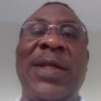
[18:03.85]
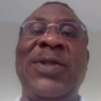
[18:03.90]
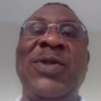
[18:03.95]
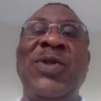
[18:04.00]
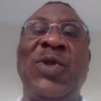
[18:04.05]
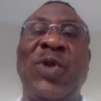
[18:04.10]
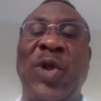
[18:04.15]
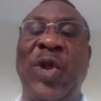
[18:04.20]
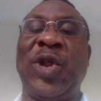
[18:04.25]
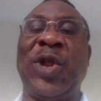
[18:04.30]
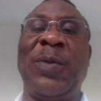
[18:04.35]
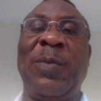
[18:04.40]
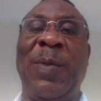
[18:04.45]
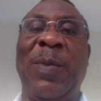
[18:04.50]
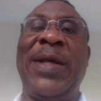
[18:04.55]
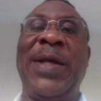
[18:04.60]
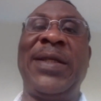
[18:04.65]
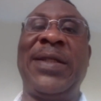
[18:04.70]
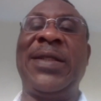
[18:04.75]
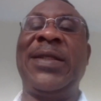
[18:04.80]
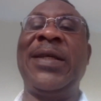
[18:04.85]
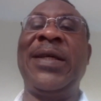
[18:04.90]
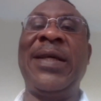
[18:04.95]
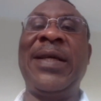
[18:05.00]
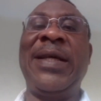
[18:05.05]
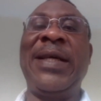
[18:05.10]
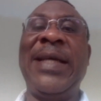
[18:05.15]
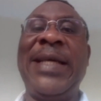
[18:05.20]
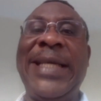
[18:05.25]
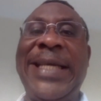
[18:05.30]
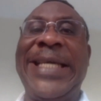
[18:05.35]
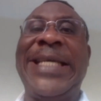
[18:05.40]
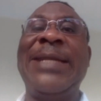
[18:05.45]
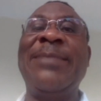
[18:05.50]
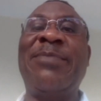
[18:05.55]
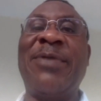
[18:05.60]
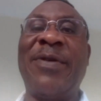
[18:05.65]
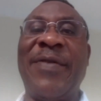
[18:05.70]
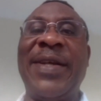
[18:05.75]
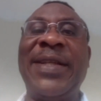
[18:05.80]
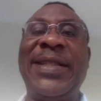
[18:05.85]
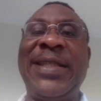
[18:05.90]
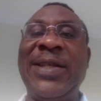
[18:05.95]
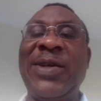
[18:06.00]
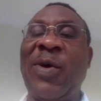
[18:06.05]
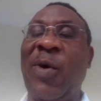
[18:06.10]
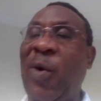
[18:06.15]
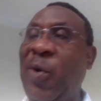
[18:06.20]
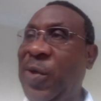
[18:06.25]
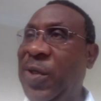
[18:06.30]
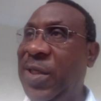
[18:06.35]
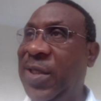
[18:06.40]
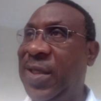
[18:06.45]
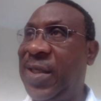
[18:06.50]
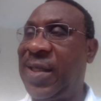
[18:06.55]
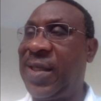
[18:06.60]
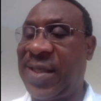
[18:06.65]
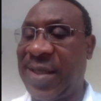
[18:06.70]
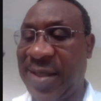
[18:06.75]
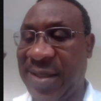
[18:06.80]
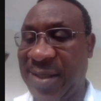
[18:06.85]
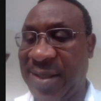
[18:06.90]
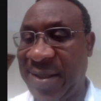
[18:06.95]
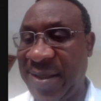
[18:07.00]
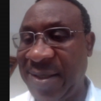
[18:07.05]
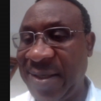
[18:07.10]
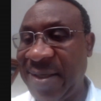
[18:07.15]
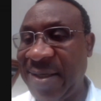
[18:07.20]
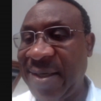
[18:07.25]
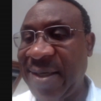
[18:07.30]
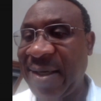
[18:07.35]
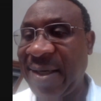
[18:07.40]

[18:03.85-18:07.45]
that nutrition plays in preventing all diseases,